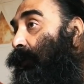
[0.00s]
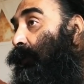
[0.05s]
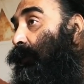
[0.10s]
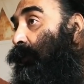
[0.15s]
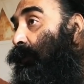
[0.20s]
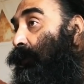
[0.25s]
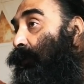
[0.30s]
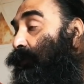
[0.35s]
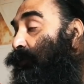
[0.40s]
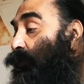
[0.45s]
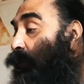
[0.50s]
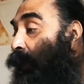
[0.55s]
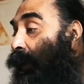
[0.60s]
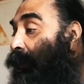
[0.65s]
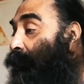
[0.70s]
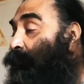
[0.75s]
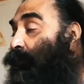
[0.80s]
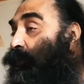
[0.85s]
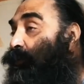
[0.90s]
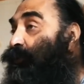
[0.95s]
Good, so
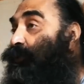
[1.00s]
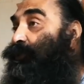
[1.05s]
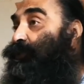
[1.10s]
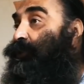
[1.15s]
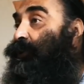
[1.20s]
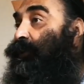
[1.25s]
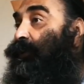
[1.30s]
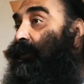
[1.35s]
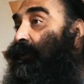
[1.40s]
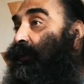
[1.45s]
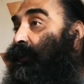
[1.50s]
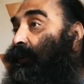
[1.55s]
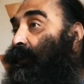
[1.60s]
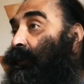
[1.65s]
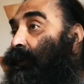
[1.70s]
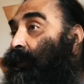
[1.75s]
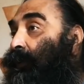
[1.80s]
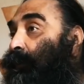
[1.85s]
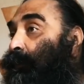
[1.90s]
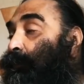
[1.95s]
I am not teaching
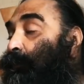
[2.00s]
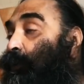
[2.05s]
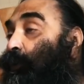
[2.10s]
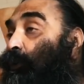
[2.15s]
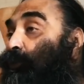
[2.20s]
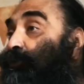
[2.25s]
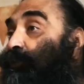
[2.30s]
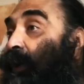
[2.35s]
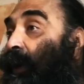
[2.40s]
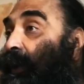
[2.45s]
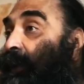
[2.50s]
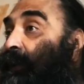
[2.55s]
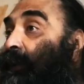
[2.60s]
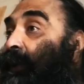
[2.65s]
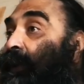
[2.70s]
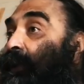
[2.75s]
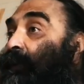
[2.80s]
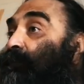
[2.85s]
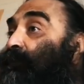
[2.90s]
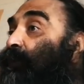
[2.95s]
because I
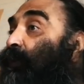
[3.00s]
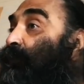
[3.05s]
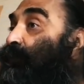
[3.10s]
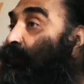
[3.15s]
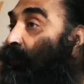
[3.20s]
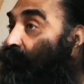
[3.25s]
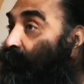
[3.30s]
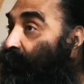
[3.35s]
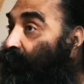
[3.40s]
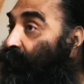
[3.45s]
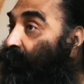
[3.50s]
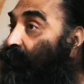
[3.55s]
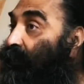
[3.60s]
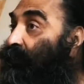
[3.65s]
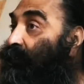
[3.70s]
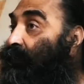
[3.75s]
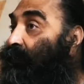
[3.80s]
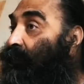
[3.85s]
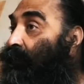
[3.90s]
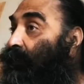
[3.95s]
learned from someone
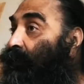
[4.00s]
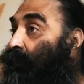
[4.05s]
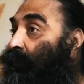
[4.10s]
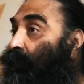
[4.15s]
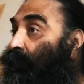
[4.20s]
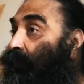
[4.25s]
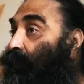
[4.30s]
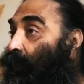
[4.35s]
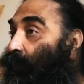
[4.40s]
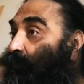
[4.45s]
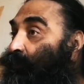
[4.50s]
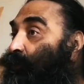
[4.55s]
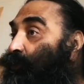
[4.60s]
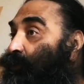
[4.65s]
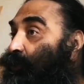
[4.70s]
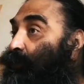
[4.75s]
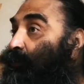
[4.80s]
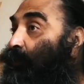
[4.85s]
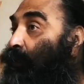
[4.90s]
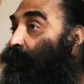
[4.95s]
else. Now
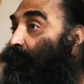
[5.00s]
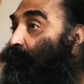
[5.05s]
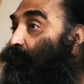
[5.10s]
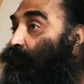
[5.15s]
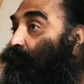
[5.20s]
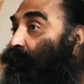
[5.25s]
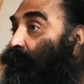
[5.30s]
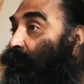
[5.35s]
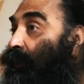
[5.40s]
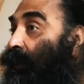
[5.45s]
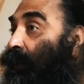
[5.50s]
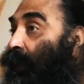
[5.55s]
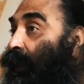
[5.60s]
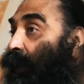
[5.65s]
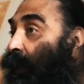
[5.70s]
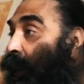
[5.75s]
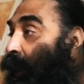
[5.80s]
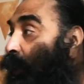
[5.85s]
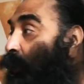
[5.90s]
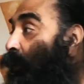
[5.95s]
this is my duty,
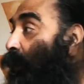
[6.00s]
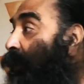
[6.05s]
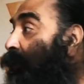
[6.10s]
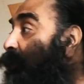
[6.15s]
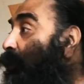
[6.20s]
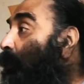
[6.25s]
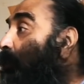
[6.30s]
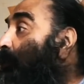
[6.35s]
how I to